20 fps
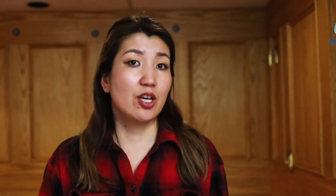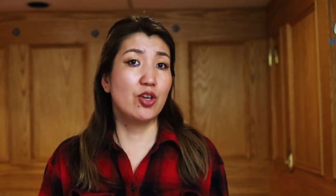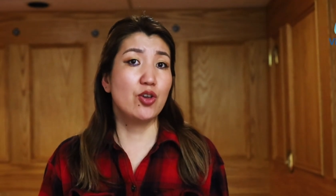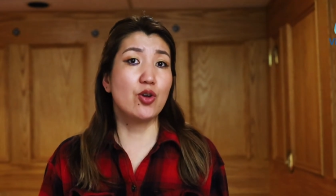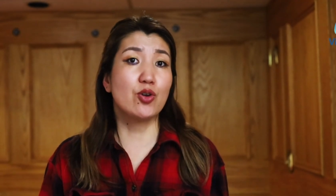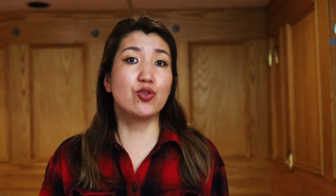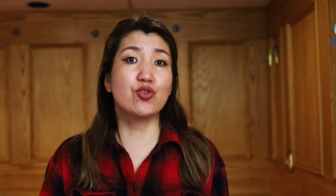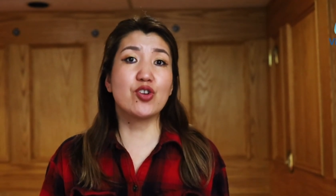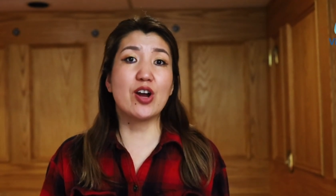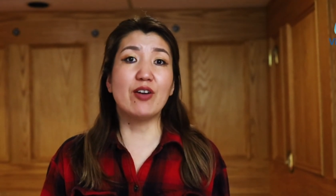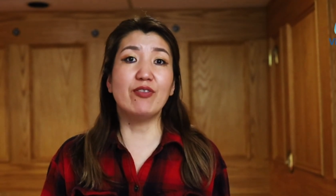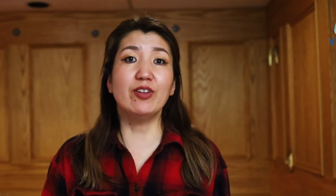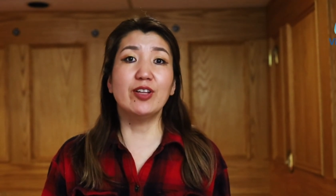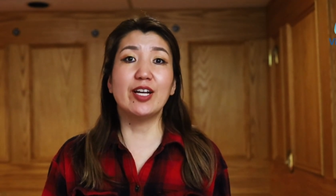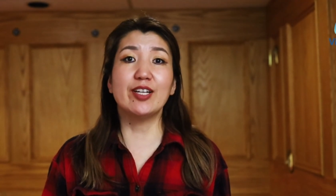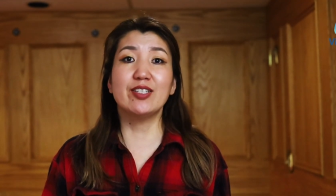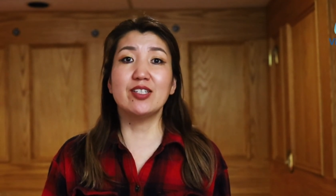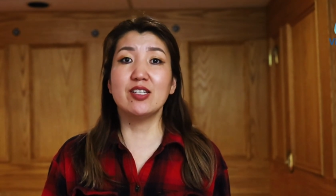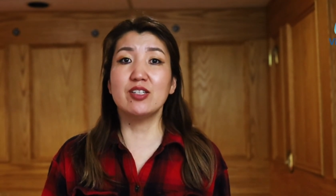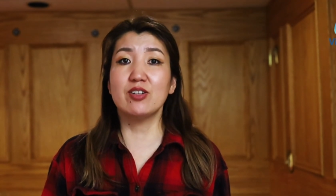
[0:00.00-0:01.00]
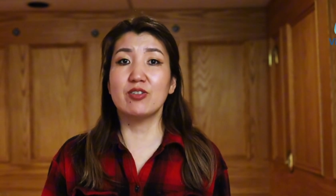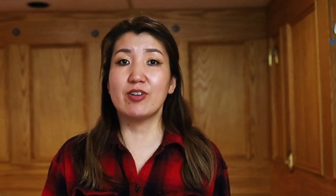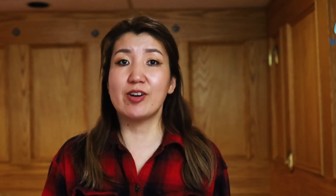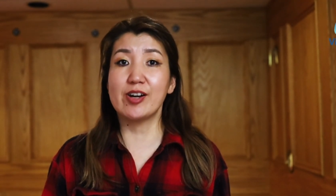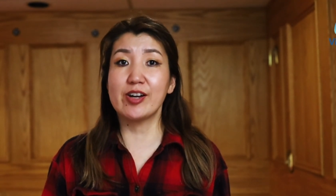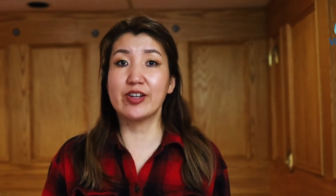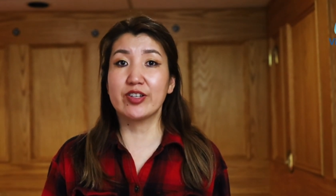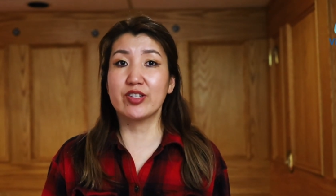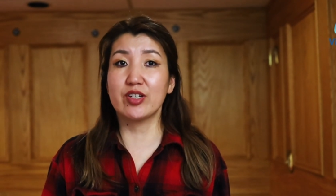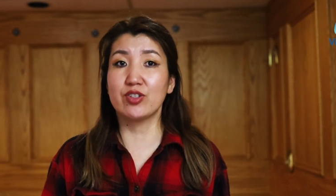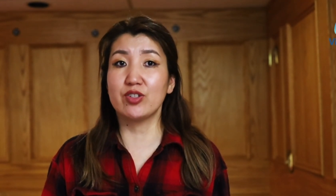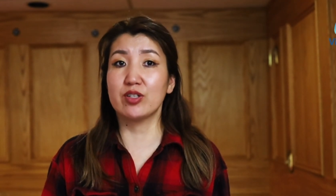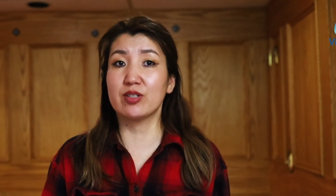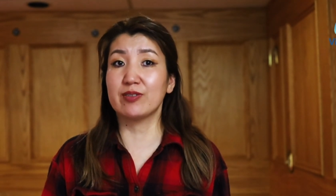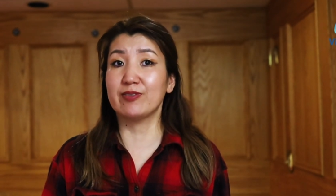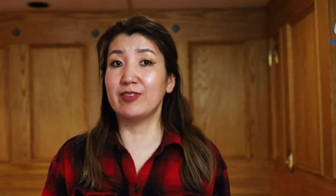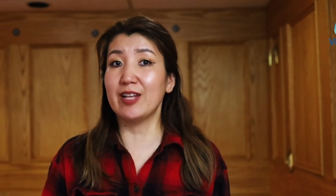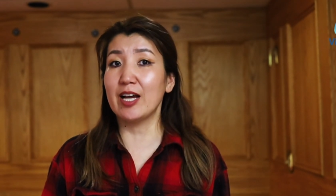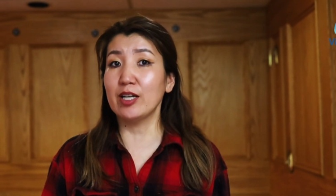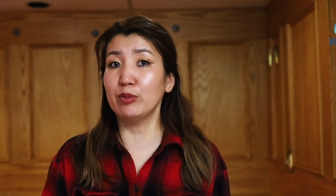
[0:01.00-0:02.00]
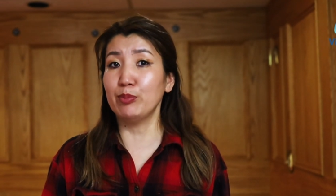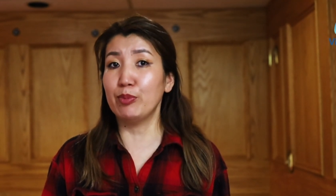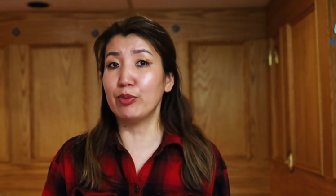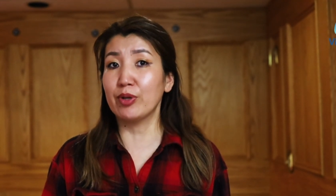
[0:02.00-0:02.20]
your travel itinerary such as flight